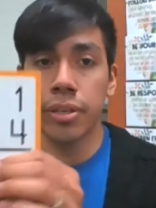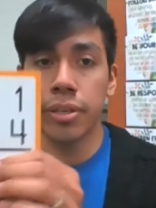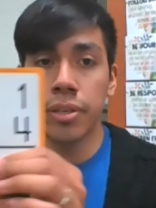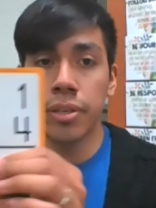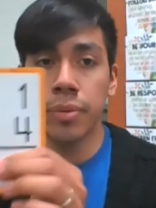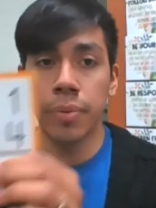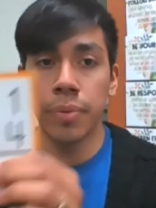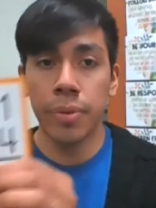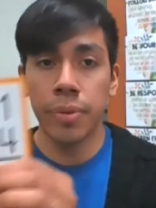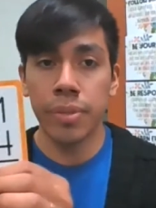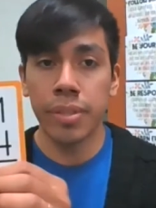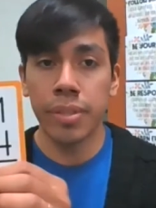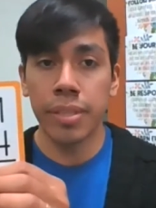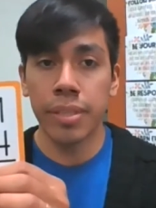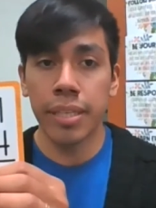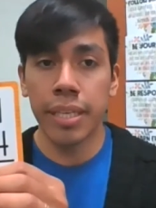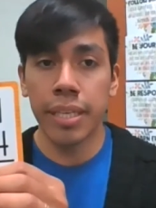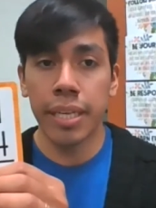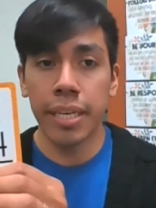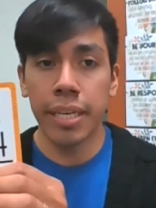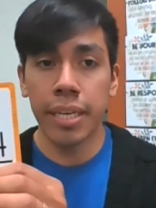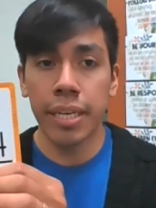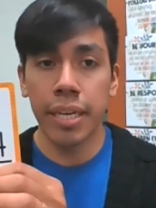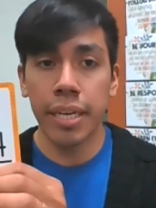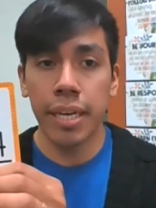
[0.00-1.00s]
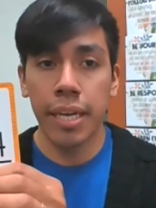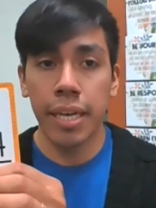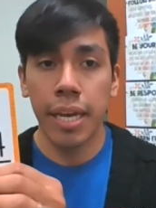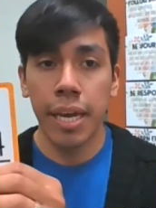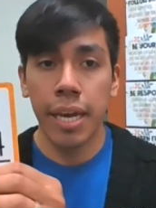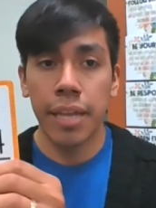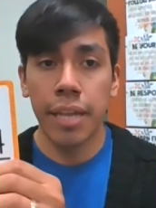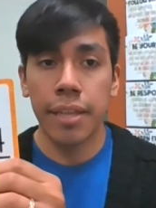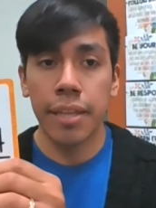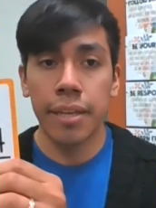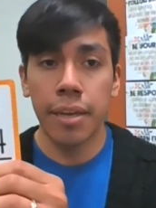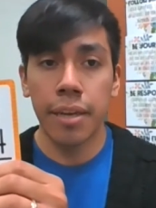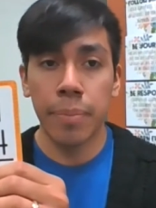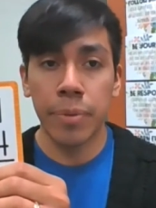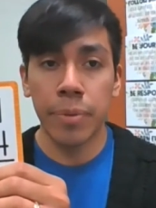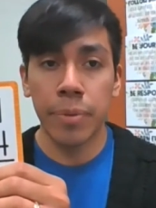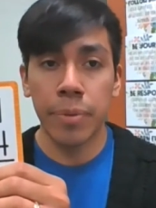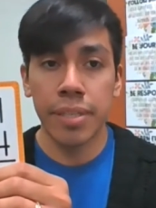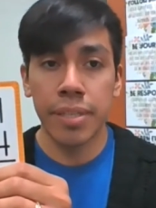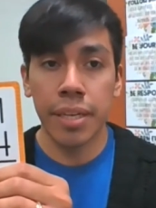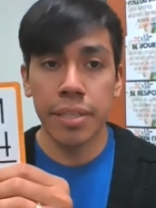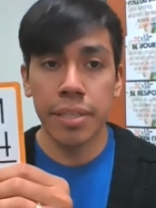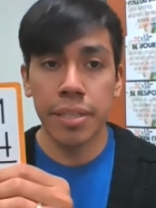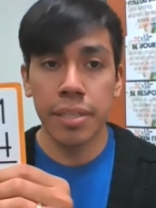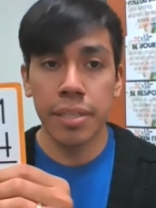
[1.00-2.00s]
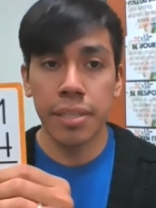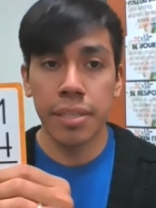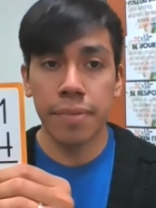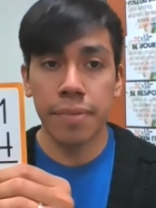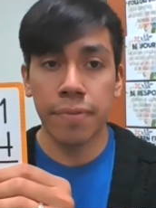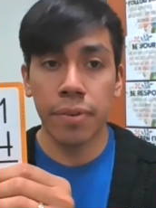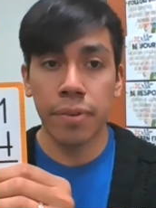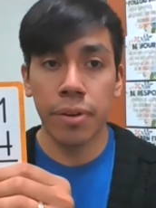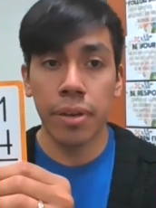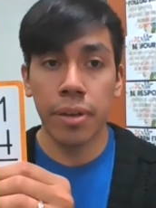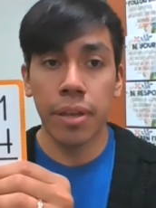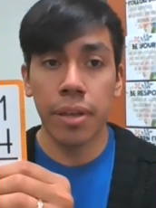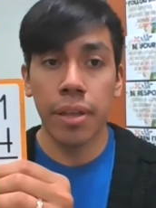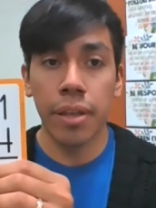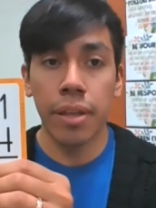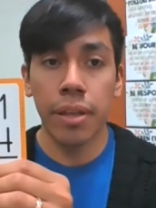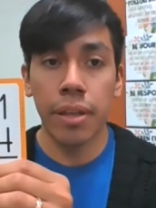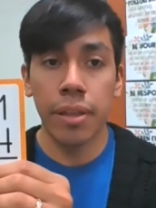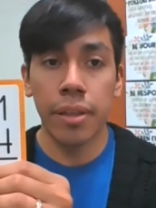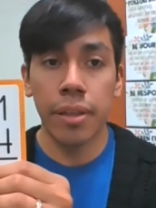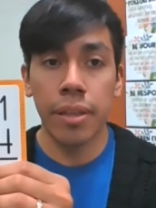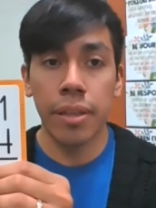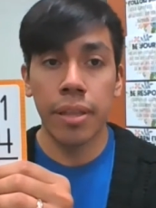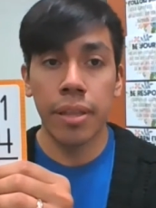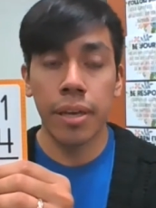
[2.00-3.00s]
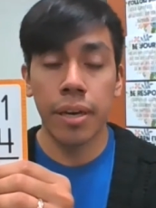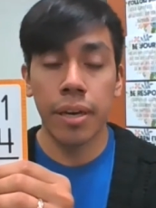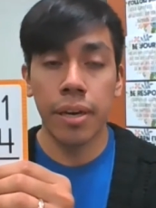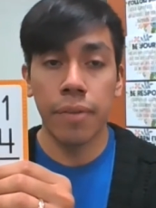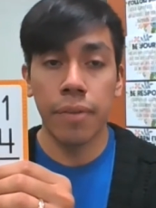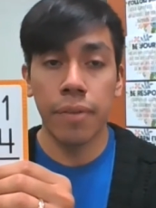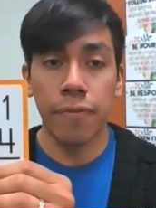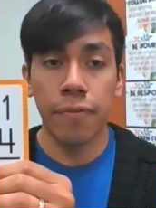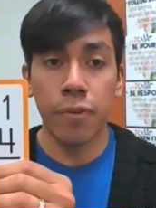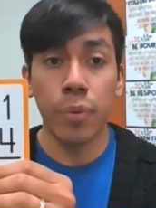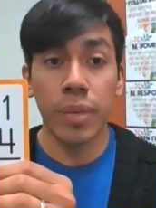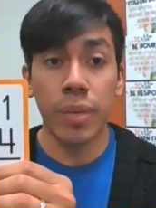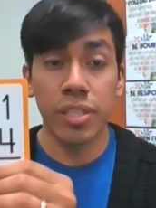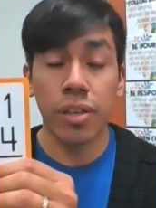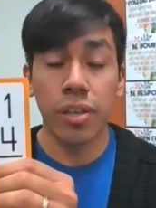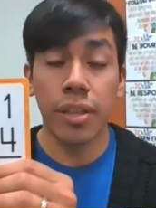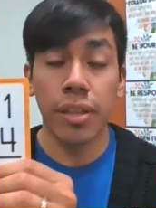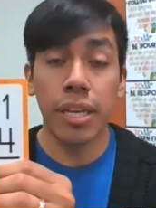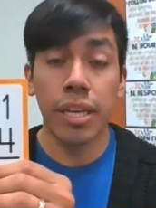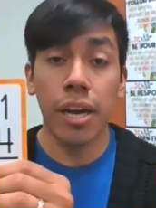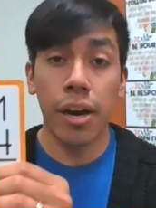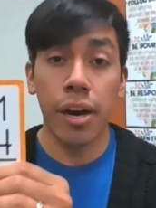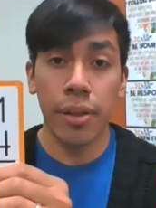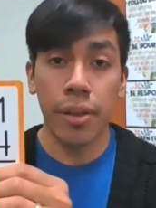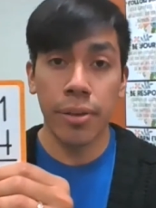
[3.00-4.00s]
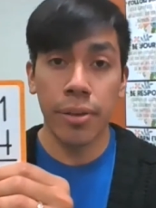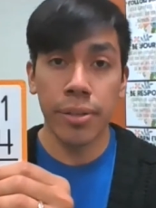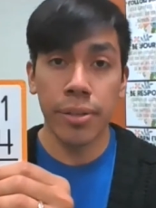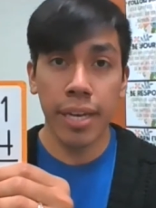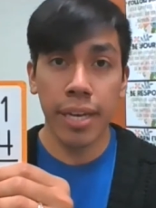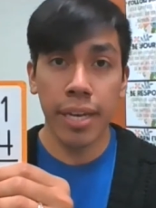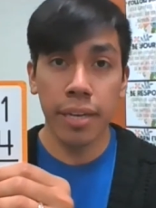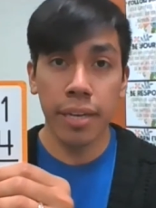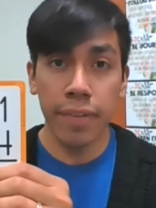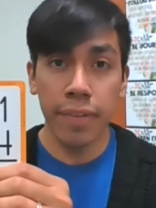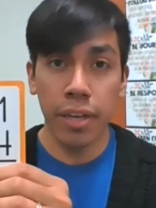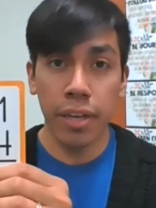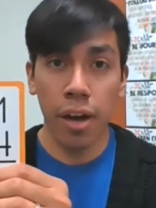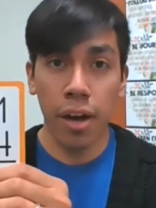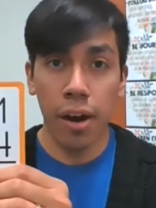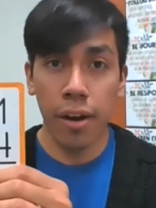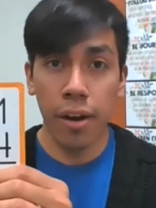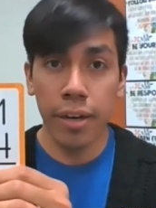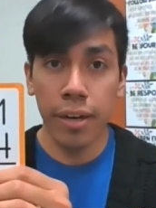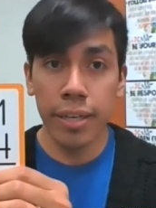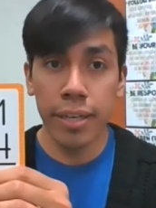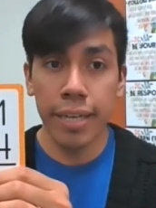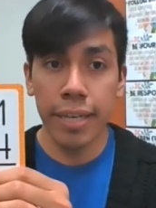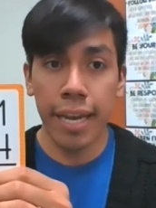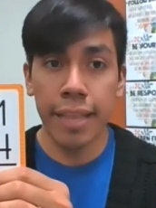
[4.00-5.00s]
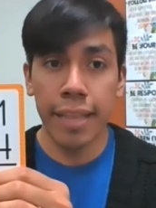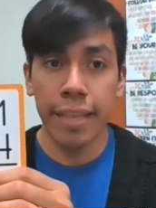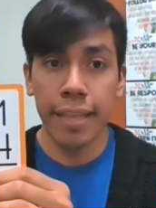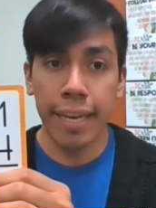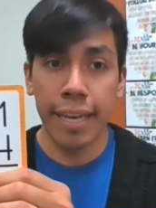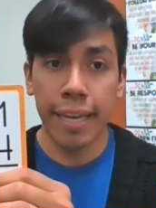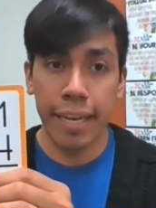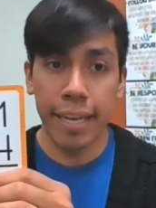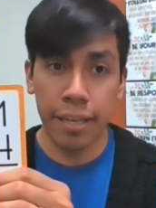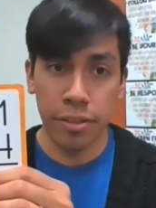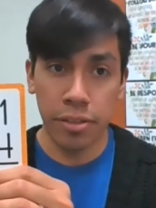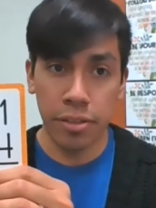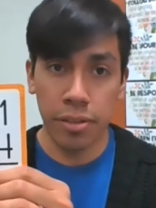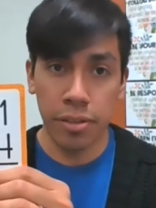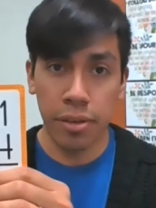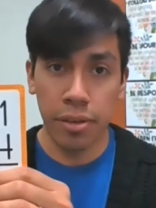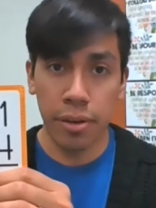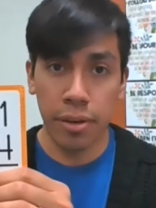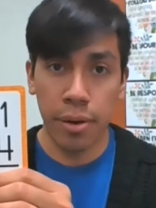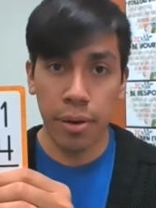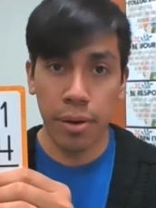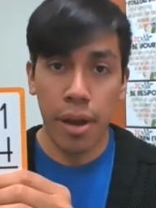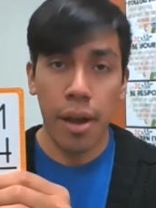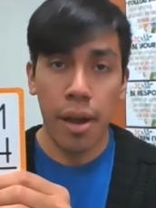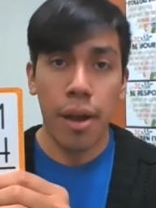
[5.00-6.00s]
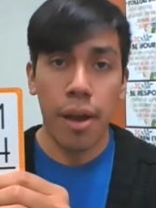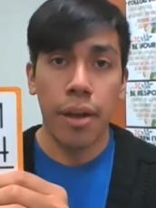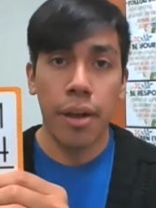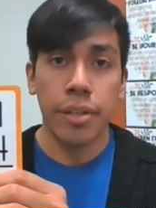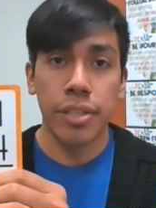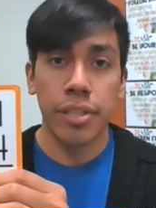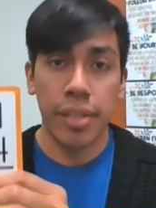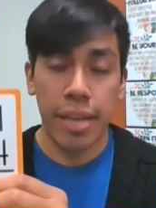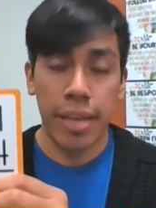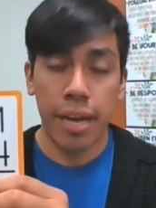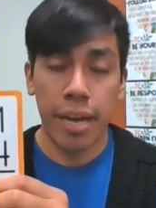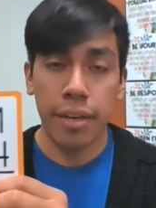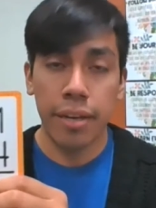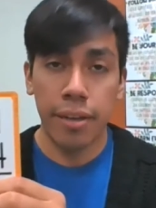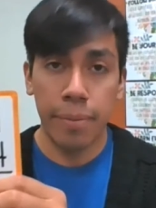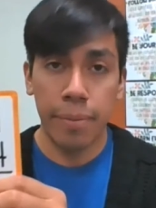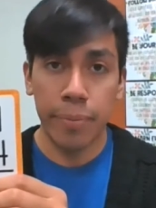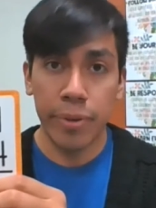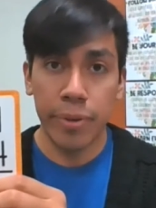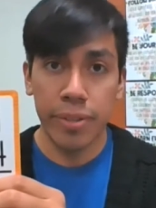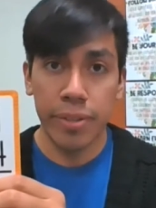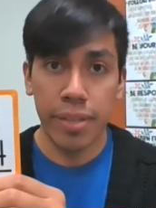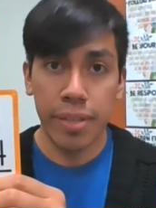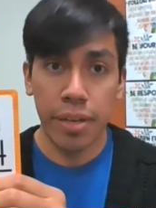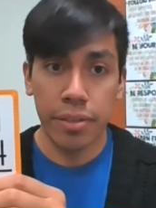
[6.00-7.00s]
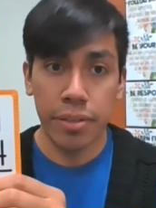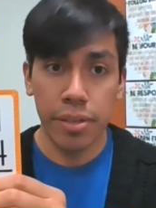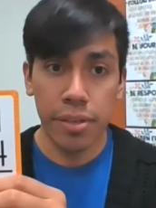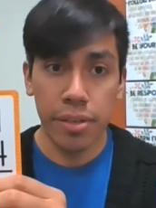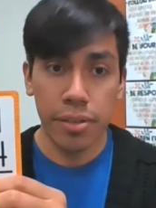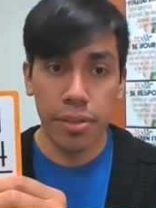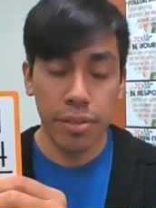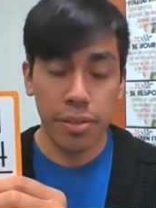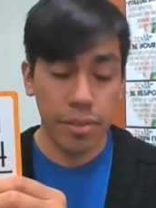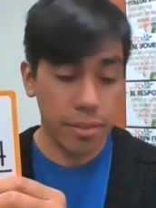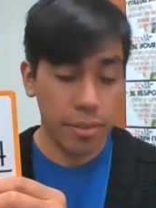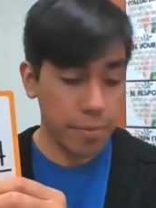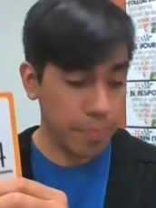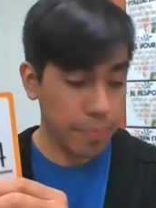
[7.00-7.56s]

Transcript: you will see the number sentence for, the, for what's on the other side of the card and the answer to that number sentence.